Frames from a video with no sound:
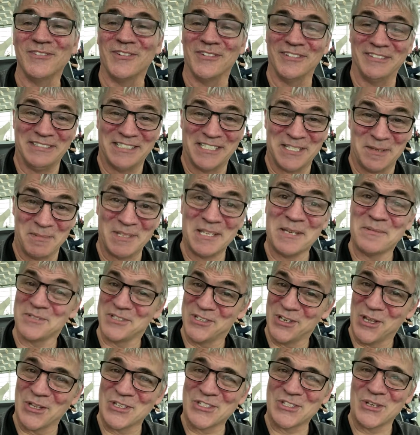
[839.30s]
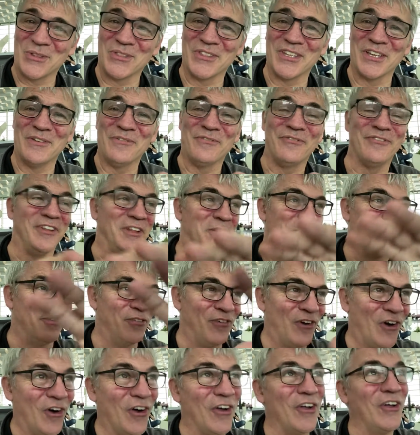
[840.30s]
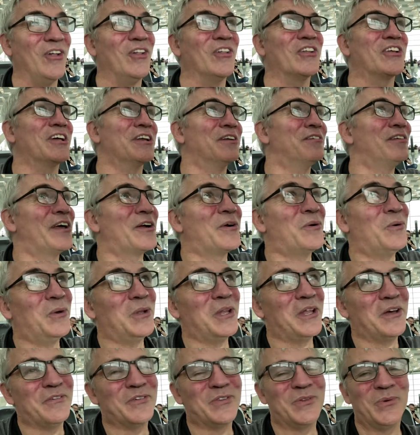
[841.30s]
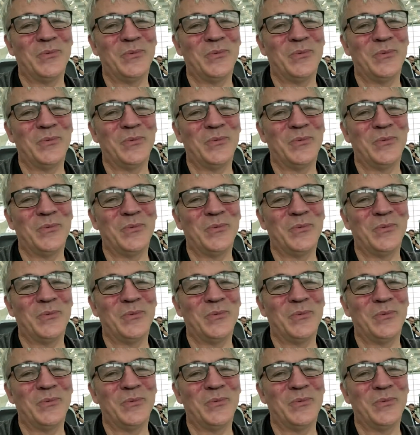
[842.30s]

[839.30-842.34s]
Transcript: and sometimes not so thin film of oil kind of like all over the